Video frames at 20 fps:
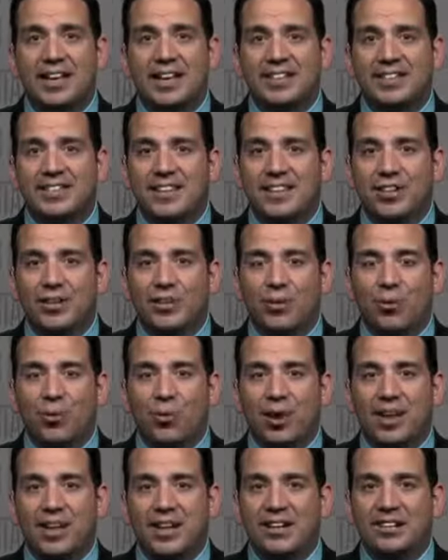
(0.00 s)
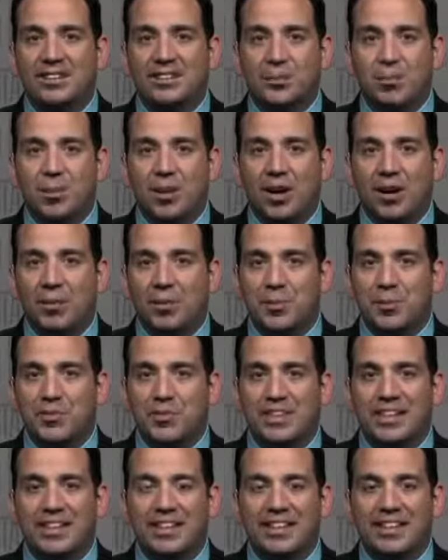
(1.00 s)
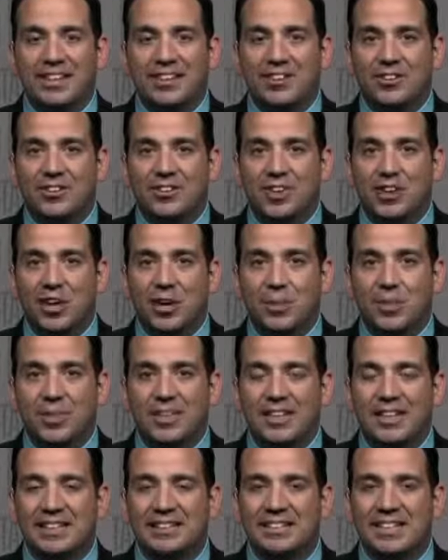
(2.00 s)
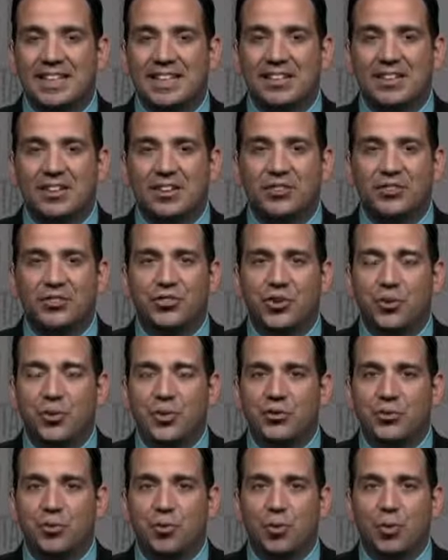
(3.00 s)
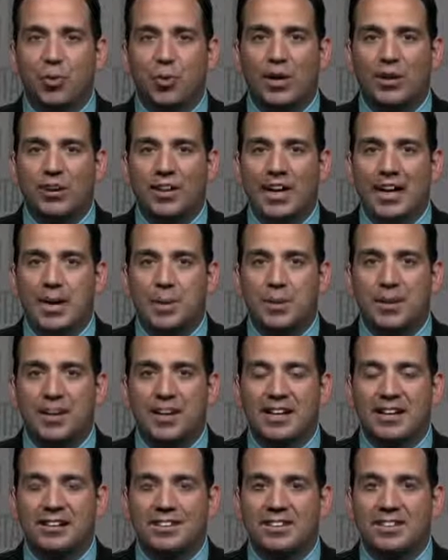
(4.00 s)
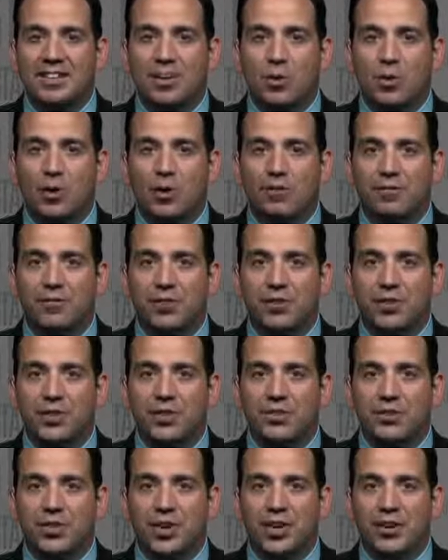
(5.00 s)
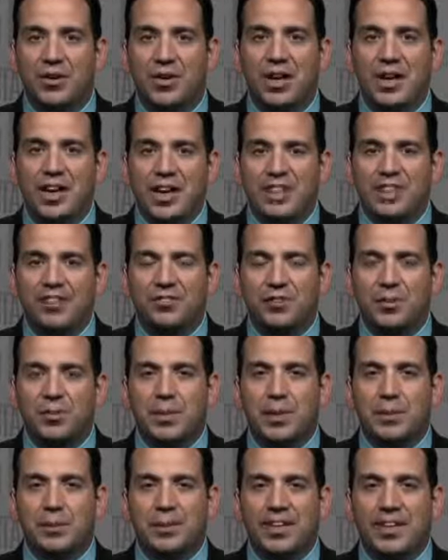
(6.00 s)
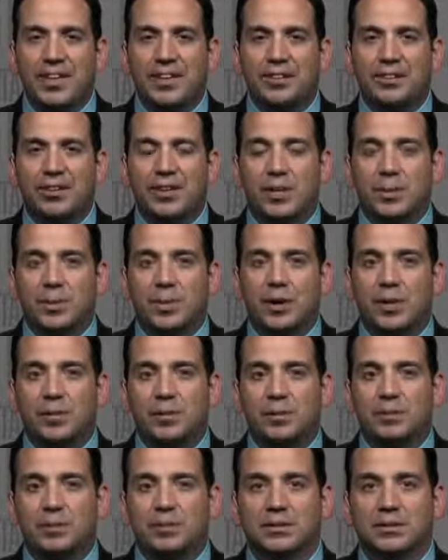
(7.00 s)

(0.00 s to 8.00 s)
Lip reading: Citi could run into some problems in the near term. That said, they're so much more well capitalized than they were a few years ago. They should be able to handle any problems.